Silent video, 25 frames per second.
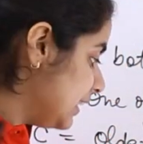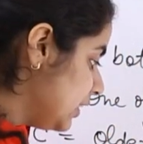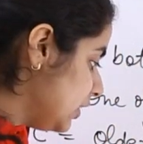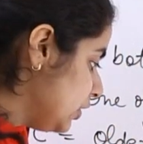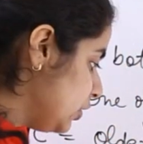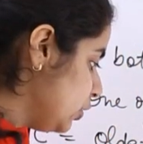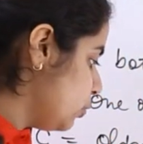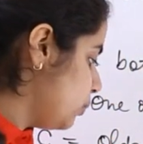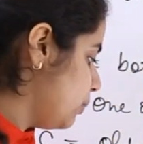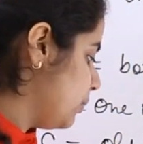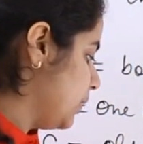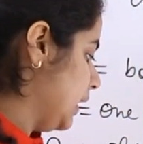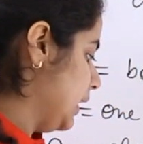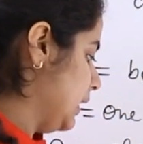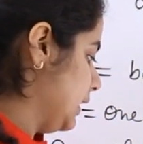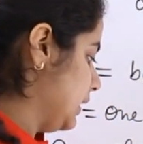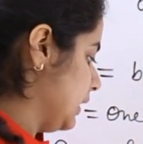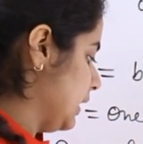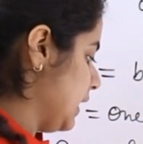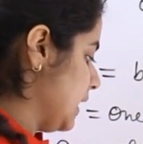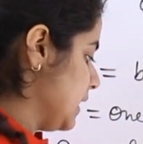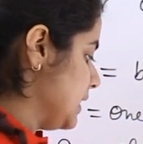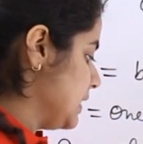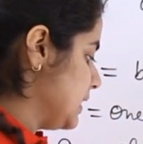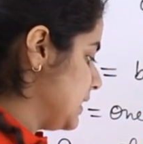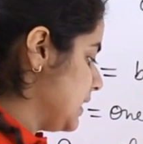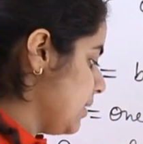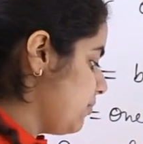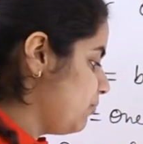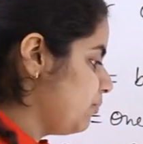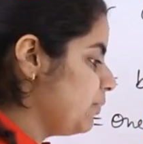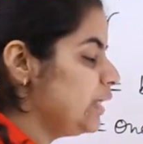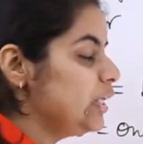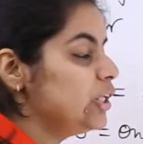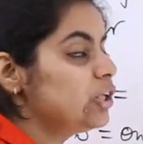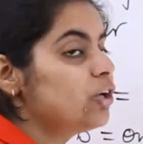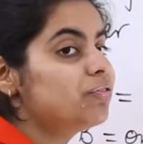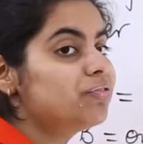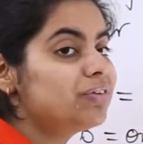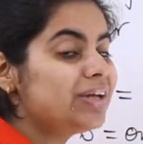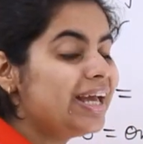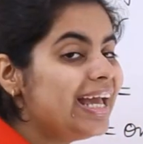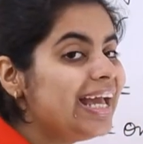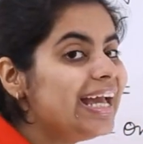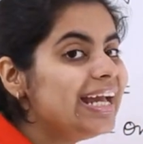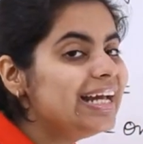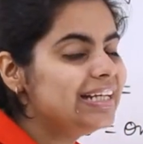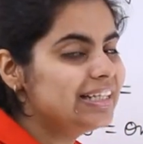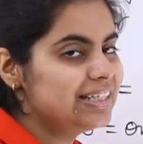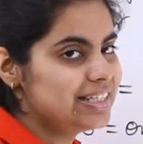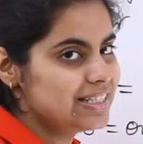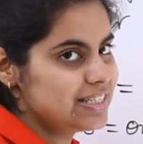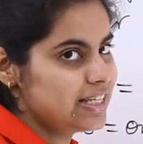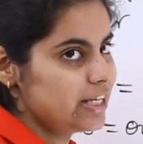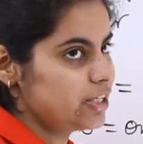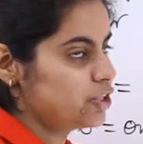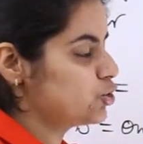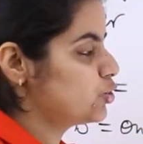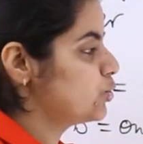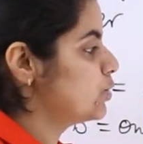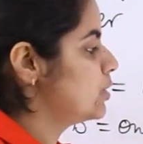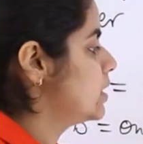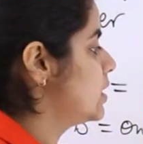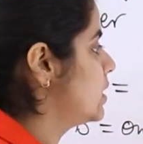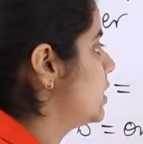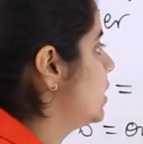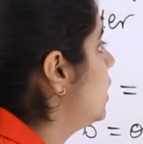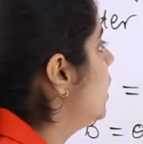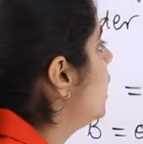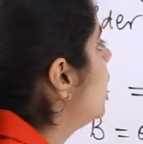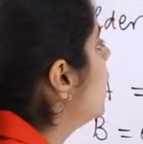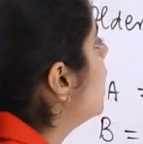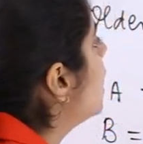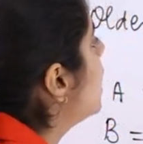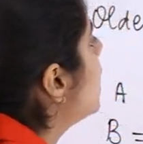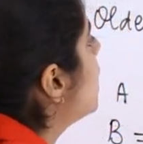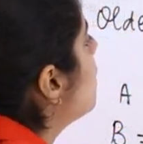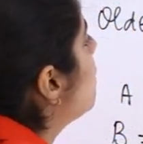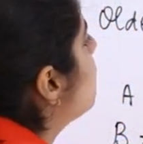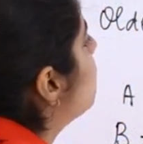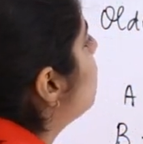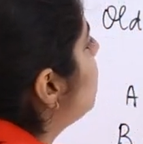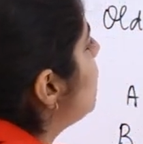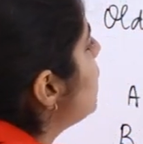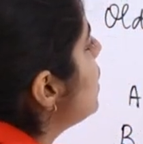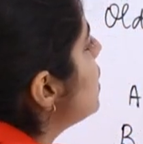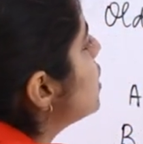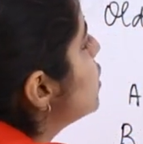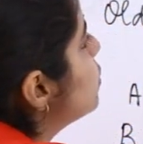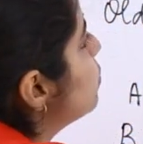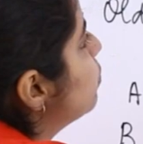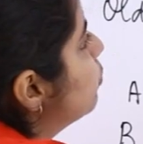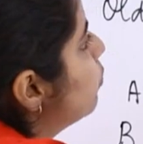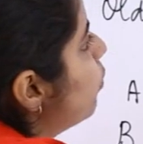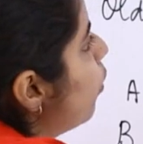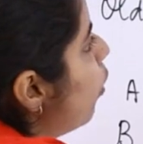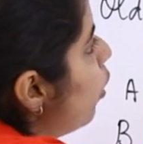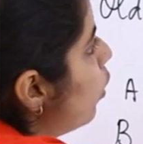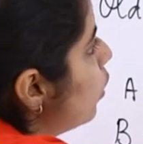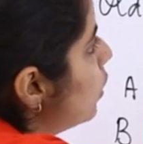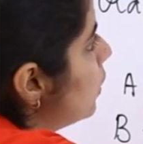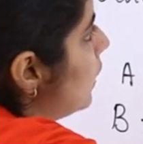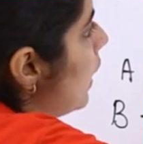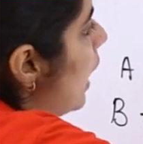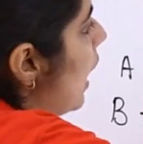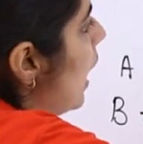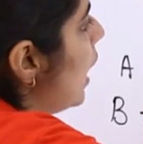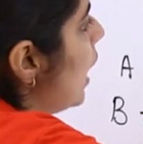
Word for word: in the numerator, I say P of A intersection C means both